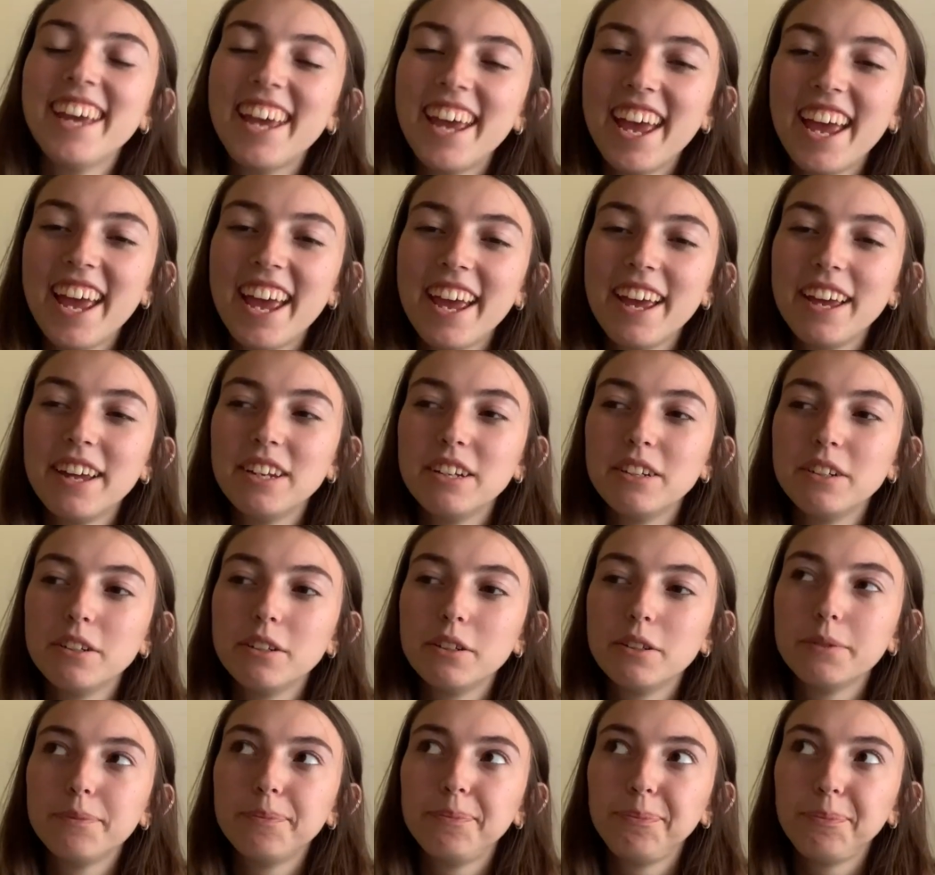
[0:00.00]
and
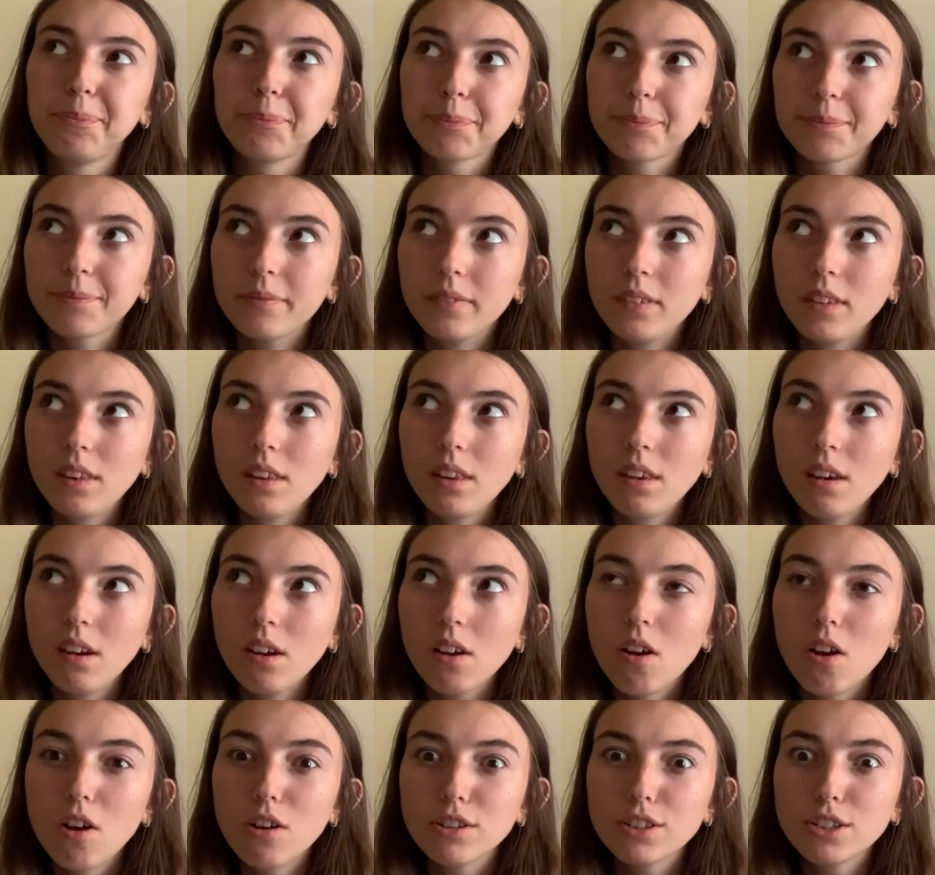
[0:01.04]

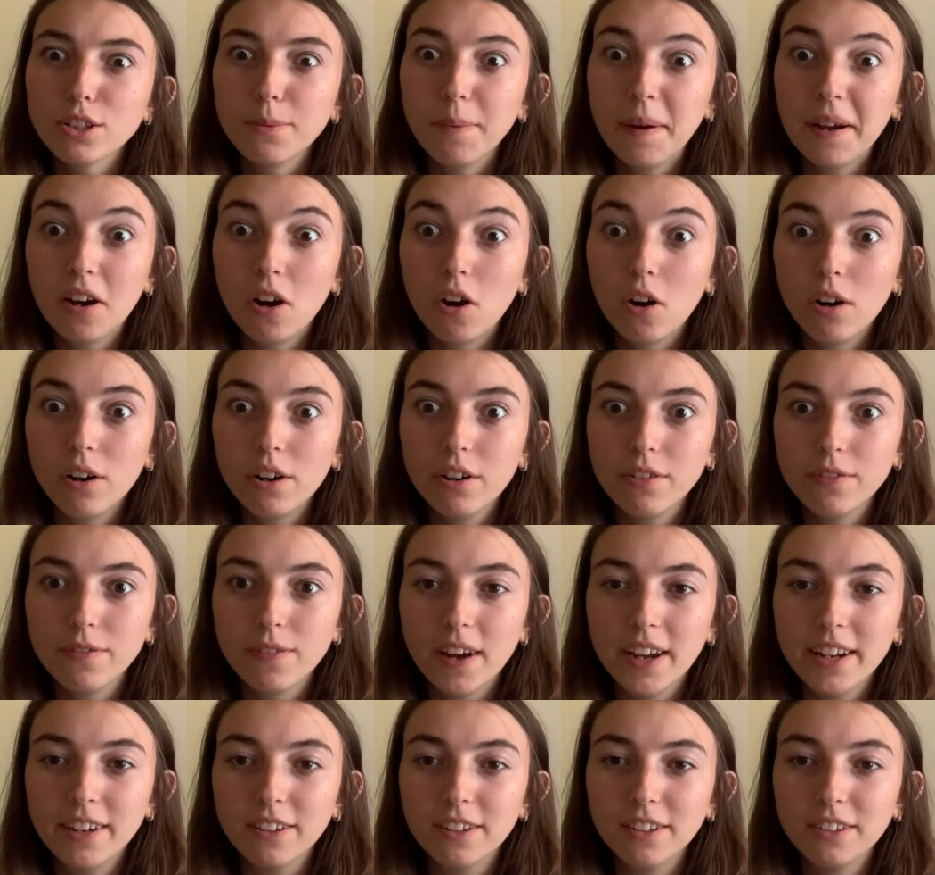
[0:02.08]
also my art
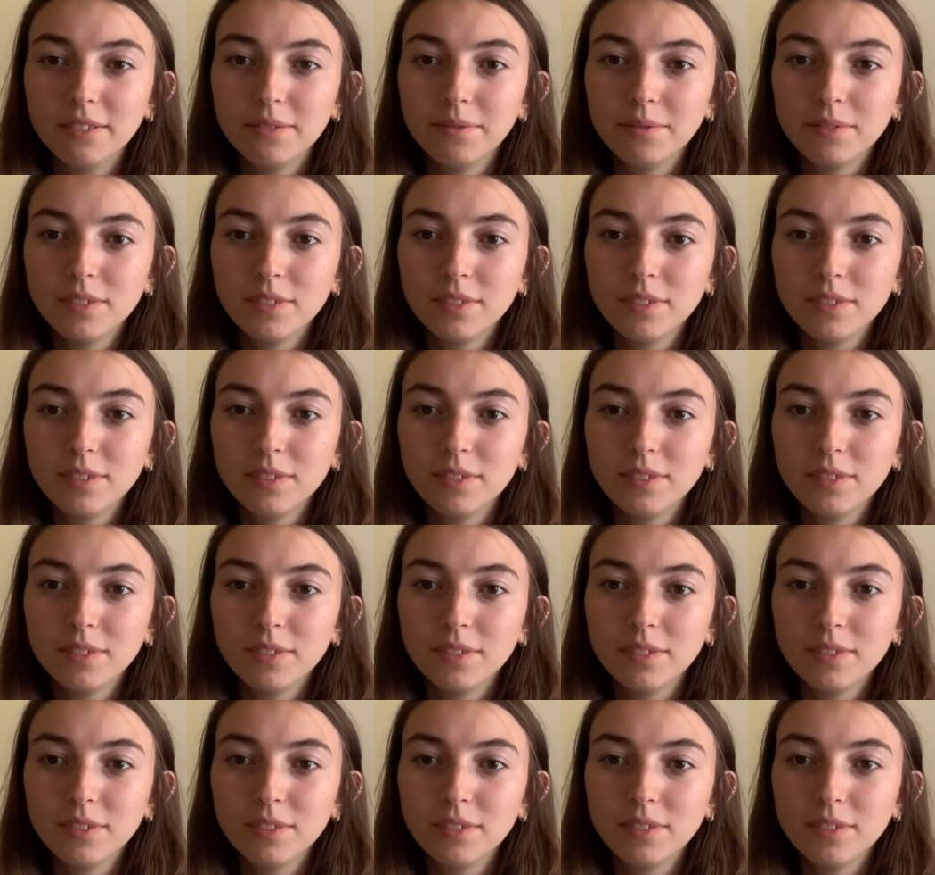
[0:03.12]
final